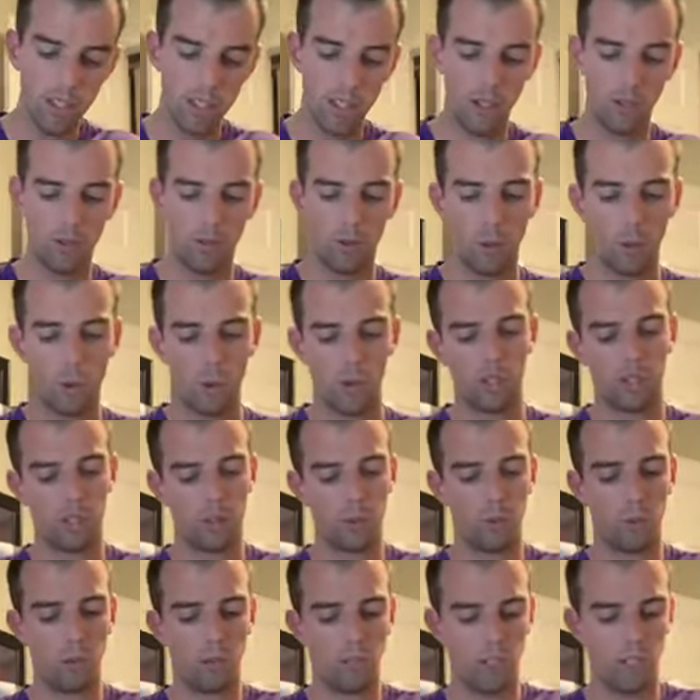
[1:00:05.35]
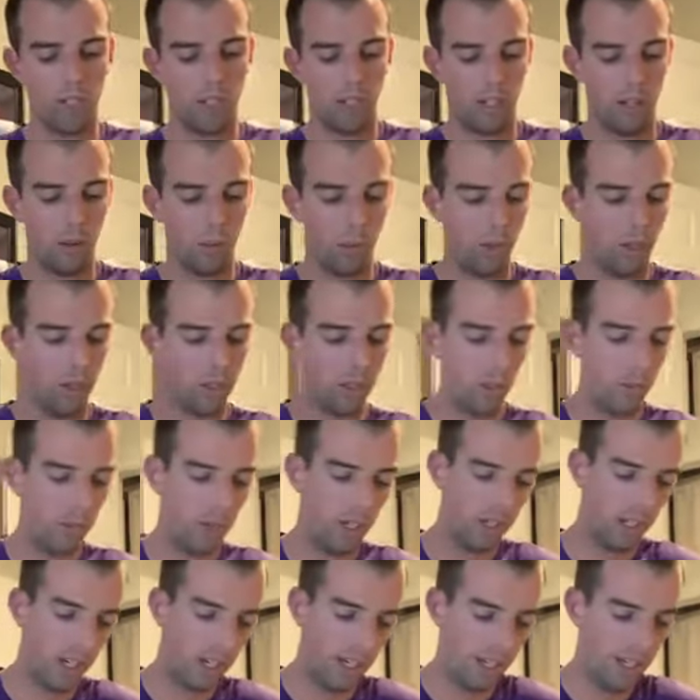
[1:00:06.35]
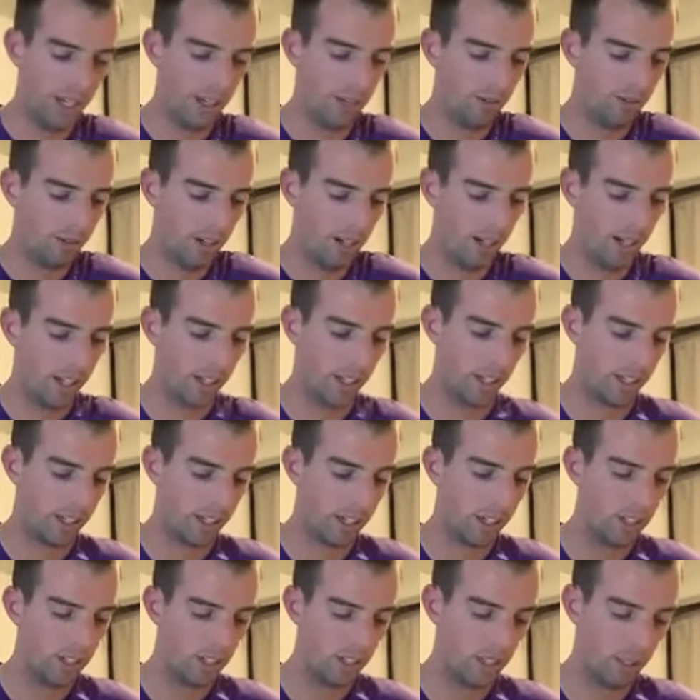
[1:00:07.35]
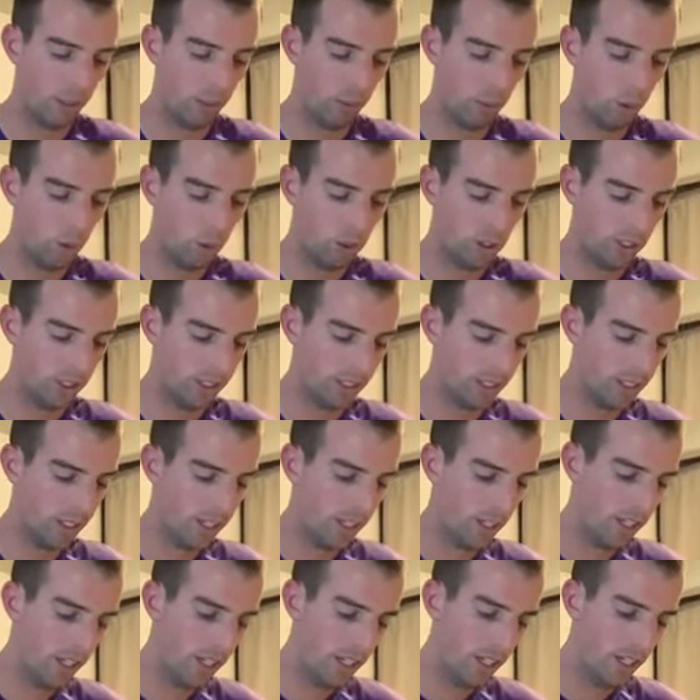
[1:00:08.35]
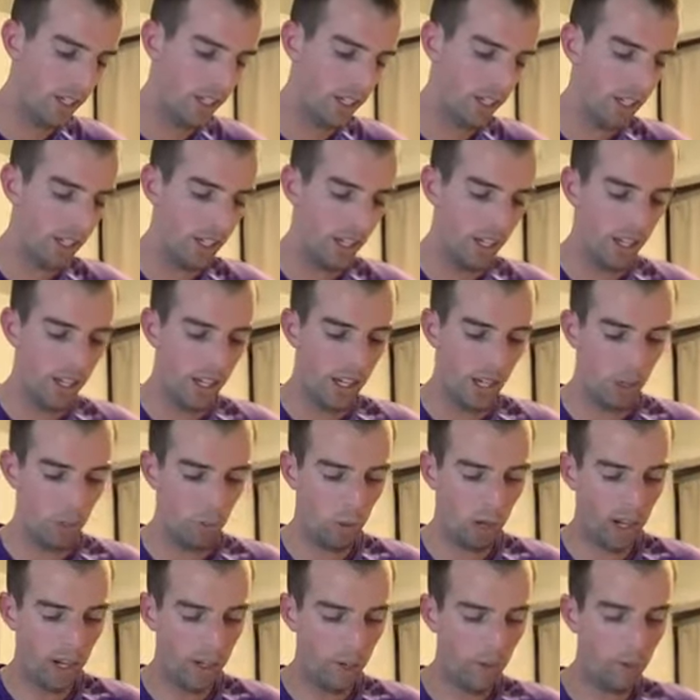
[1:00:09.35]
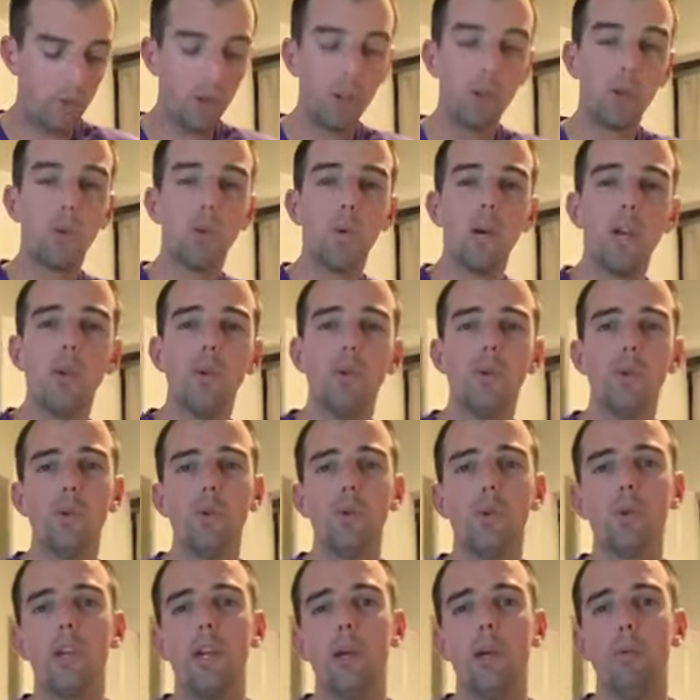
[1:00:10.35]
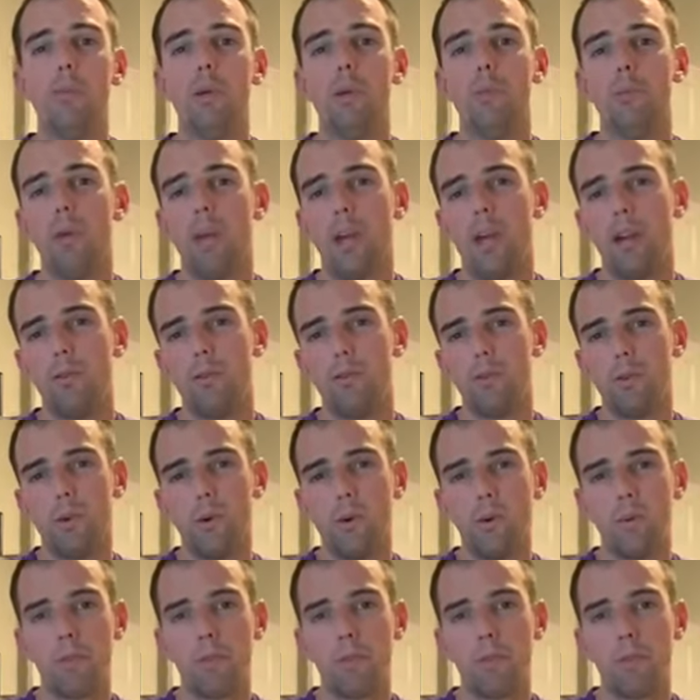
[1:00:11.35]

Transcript: Of course, working on welcoming, identifying, and acknowledging emotions and why you feel the way you do can be painful.